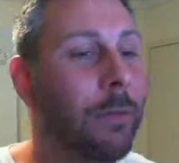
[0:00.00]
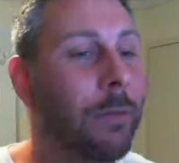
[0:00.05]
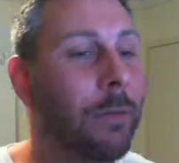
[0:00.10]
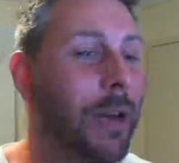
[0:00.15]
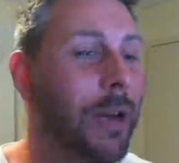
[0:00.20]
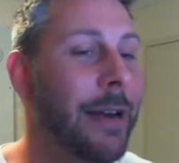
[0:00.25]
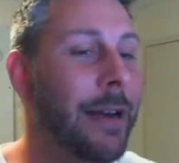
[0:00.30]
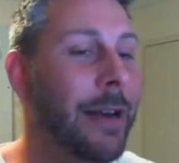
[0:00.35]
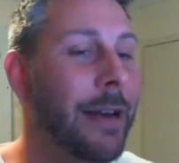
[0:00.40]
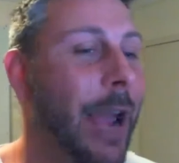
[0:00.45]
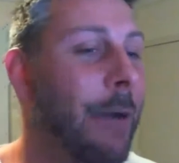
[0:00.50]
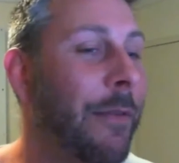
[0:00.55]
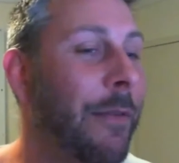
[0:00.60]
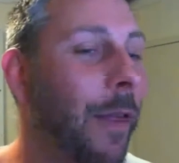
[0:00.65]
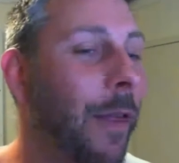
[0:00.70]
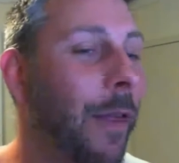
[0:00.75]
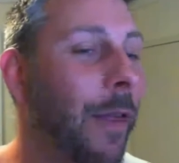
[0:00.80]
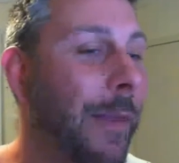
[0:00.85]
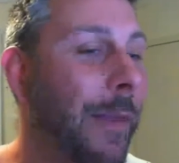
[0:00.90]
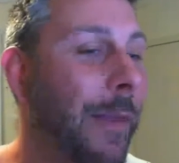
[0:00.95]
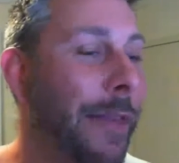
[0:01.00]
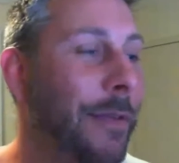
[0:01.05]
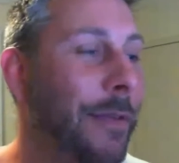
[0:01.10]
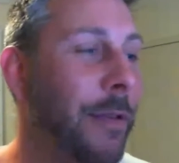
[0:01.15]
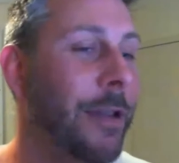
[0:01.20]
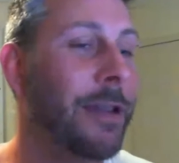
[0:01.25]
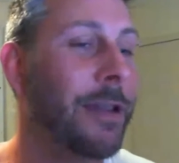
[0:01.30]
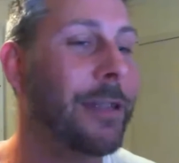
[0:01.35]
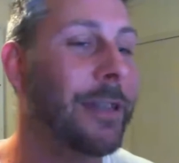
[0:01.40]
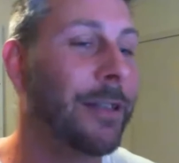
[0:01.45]
now we've got the
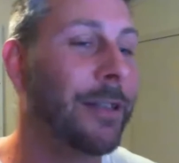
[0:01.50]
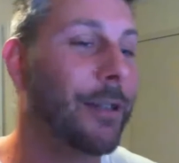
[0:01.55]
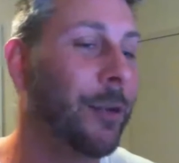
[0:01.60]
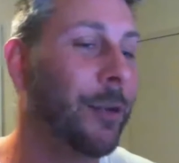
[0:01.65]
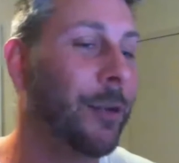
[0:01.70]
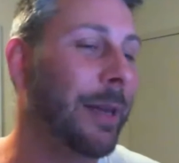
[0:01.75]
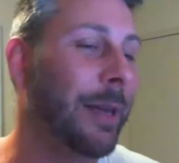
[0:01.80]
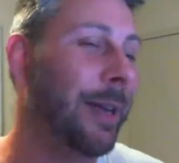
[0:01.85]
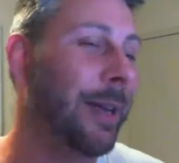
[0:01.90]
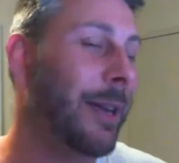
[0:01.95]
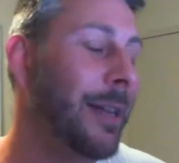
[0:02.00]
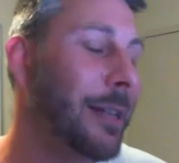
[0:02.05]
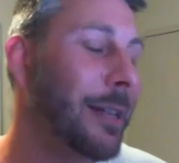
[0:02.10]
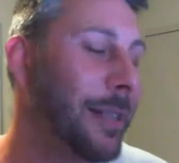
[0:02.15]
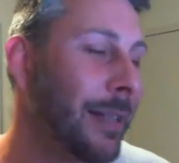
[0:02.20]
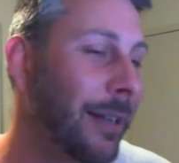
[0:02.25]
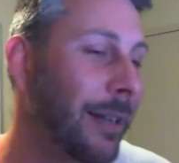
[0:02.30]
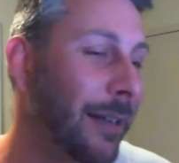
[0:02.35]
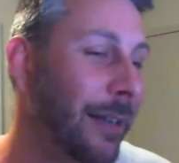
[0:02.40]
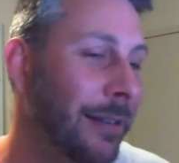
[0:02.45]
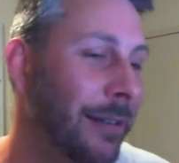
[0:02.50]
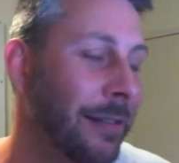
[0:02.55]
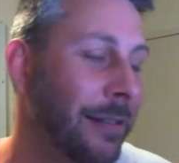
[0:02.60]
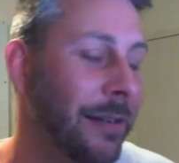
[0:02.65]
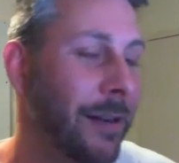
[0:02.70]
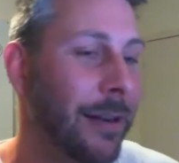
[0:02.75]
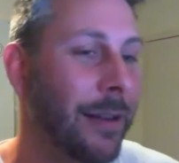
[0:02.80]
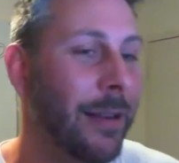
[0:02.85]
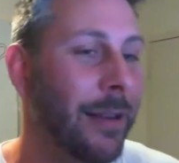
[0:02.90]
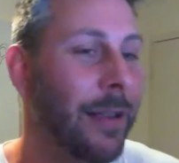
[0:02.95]
Bathurst. It should be Nissan,
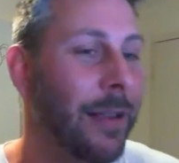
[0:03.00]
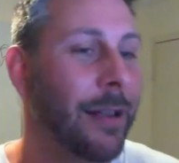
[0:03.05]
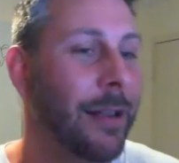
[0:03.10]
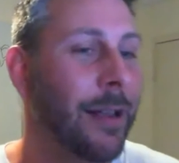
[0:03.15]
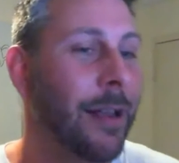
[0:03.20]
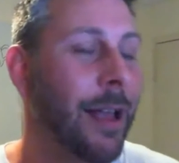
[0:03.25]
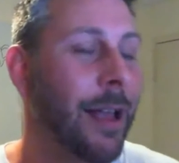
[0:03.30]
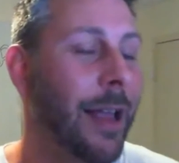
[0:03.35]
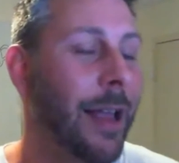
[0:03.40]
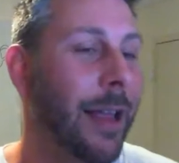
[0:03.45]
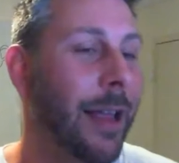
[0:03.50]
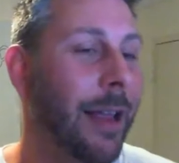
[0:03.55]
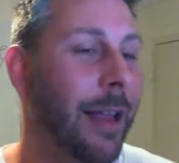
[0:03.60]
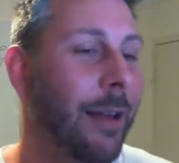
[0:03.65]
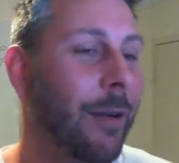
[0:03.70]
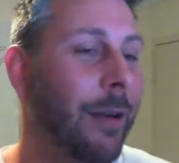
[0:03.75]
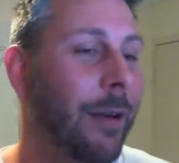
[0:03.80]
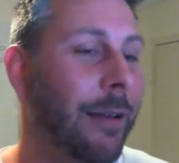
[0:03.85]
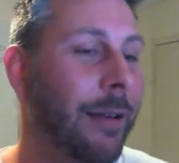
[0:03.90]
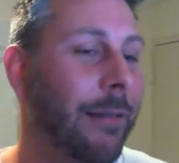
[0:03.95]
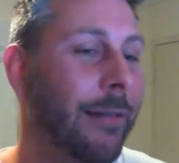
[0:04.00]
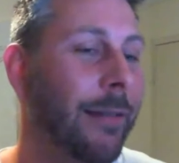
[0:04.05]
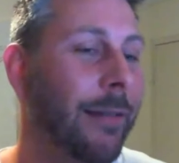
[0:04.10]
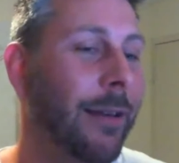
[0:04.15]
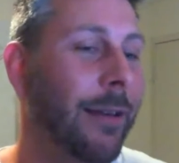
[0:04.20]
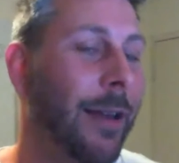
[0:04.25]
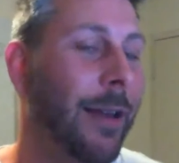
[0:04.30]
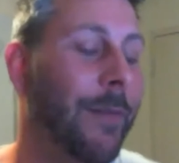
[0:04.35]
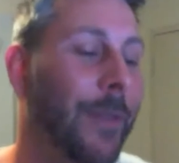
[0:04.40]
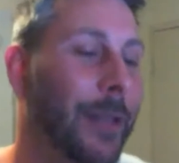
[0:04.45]
and
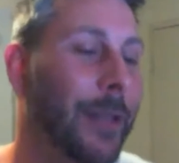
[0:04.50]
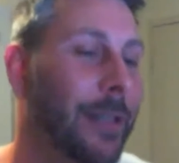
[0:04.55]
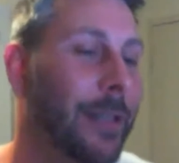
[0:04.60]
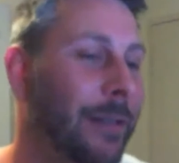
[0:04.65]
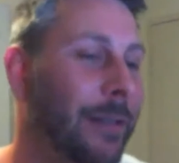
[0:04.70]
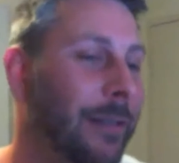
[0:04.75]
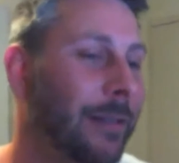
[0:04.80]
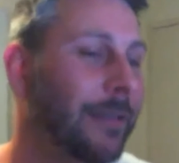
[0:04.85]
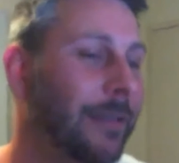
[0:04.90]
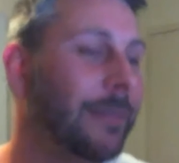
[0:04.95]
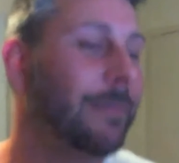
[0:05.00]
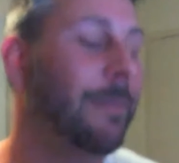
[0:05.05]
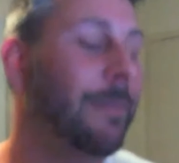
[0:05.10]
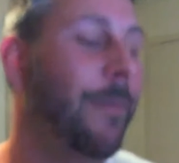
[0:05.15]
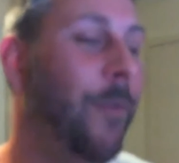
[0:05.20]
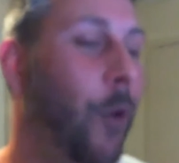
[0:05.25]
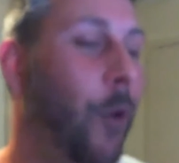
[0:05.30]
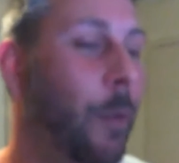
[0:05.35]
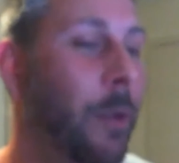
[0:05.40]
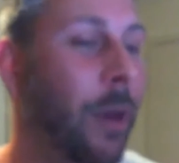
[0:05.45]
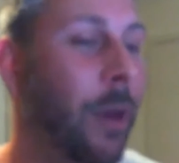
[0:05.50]
if it's Formula